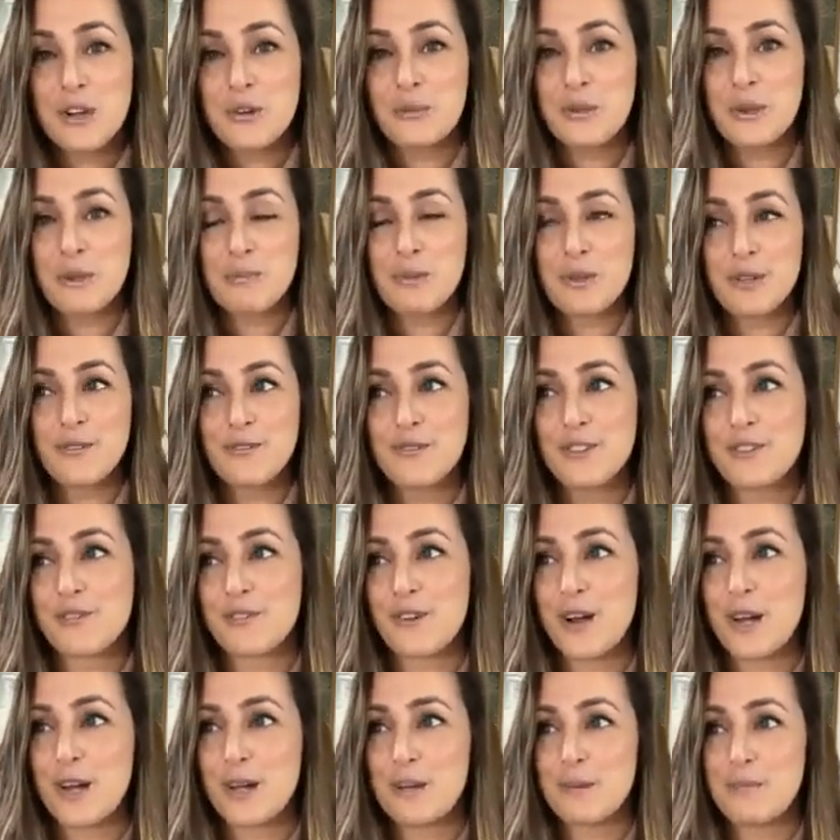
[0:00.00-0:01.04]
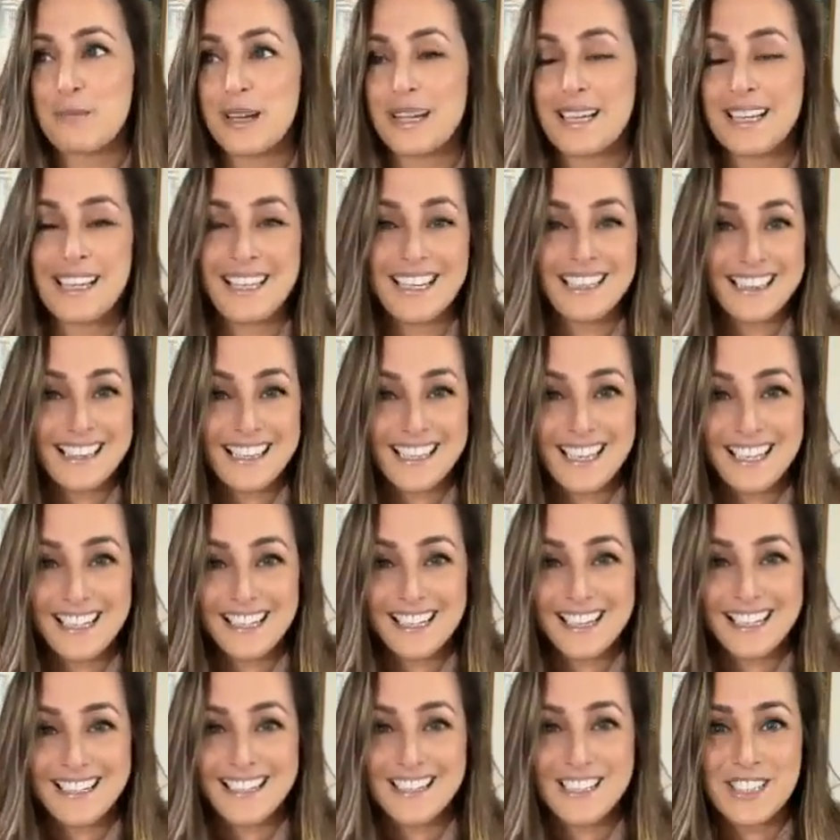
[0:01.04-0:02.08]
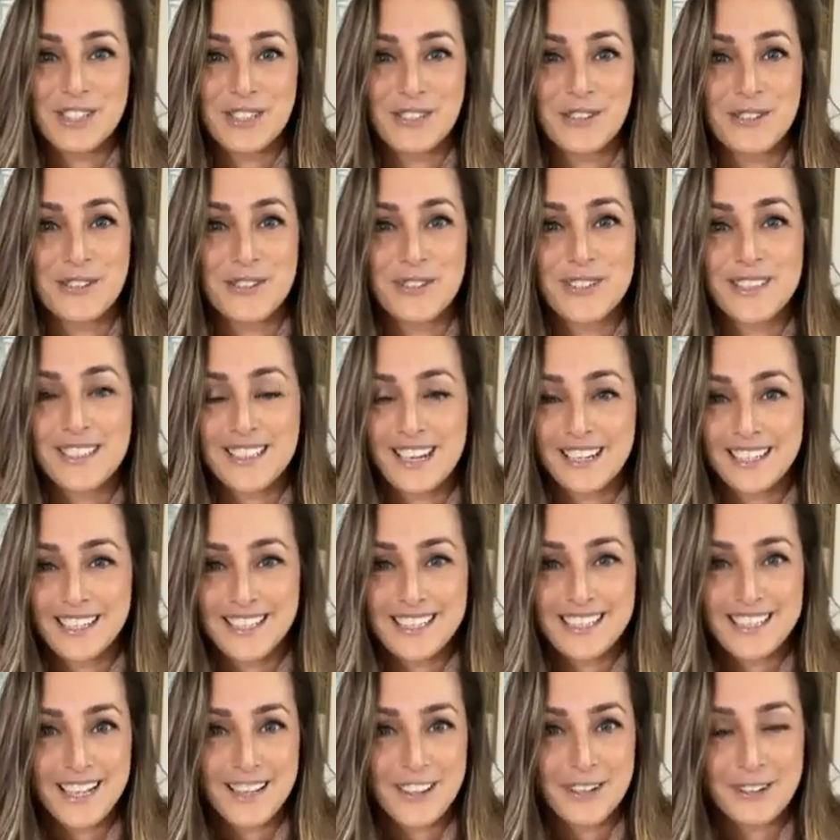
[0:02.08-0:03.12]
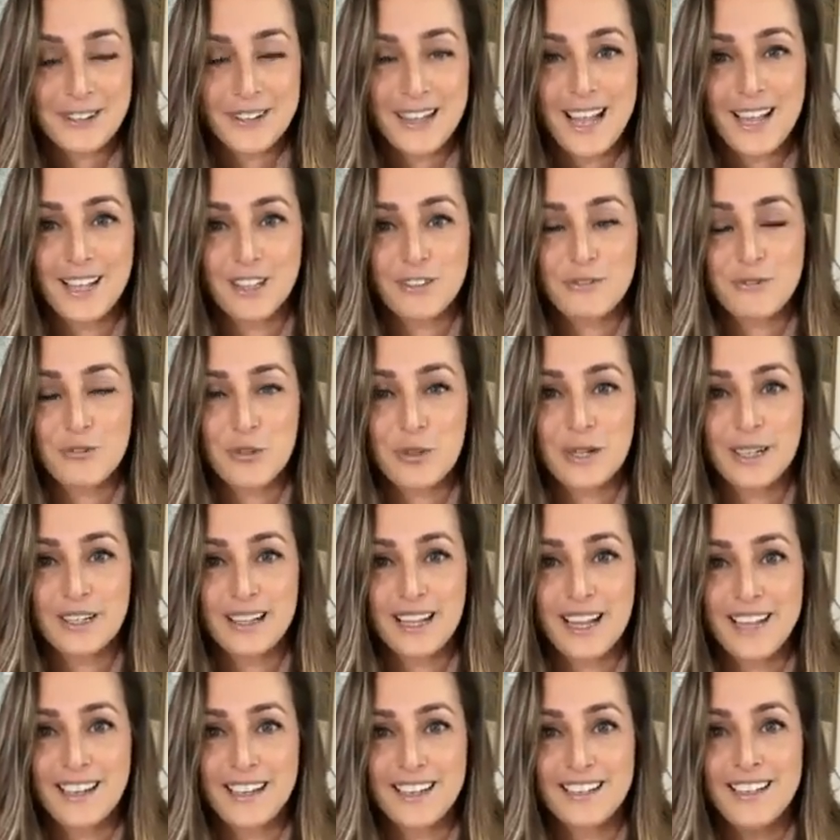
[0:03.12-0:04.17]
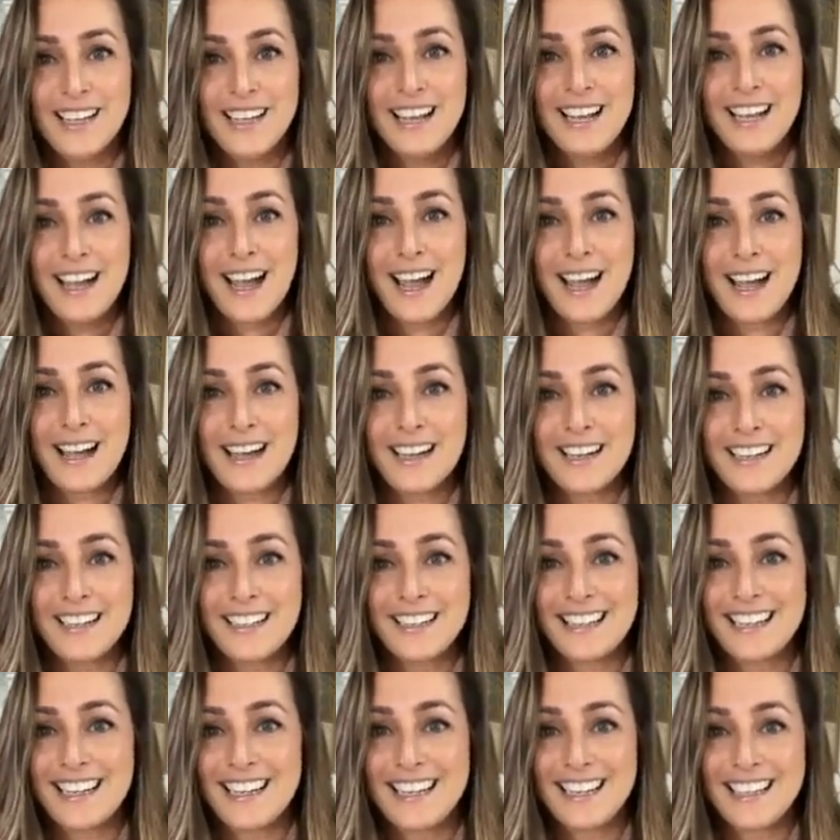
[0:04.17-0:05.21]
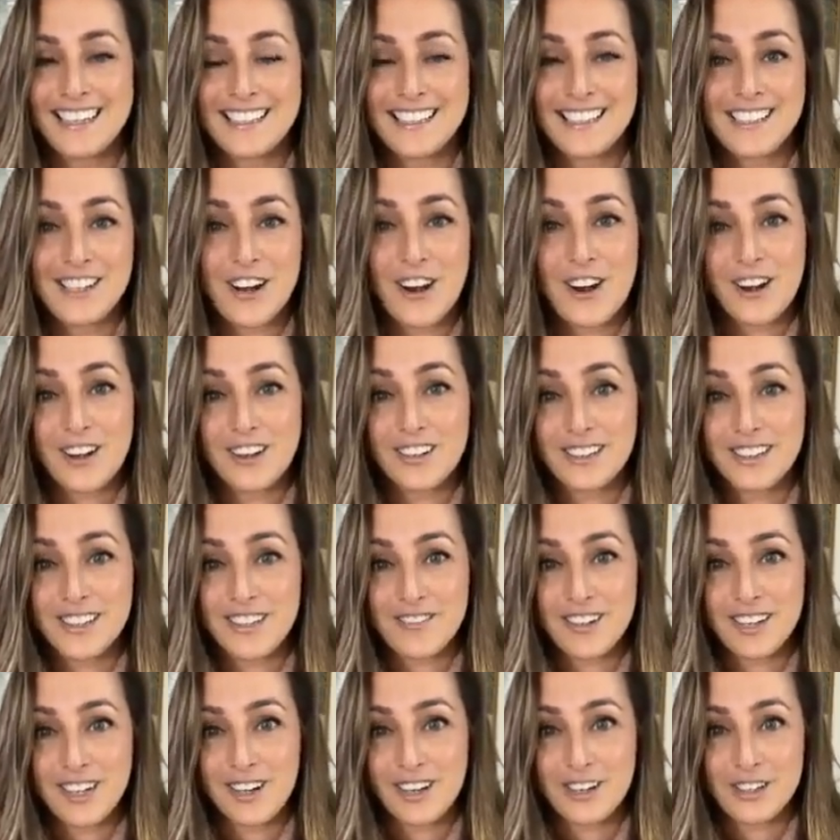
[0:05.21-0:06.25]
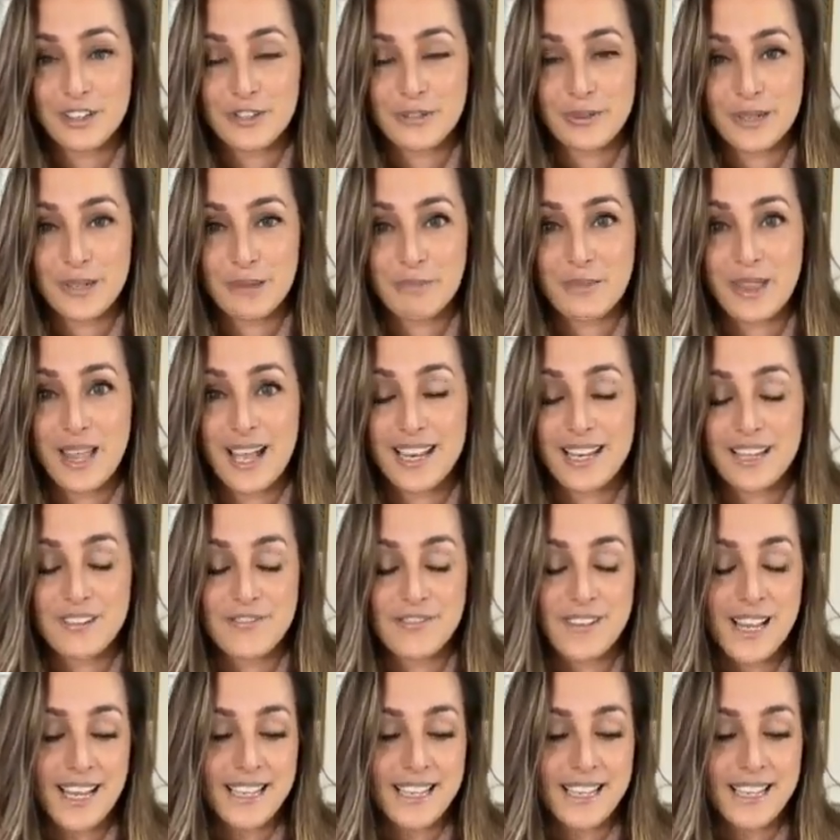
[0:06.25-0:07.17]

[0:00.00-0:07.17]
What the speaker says: We moved from Atlanta to sunny Southern California and are living our dream life.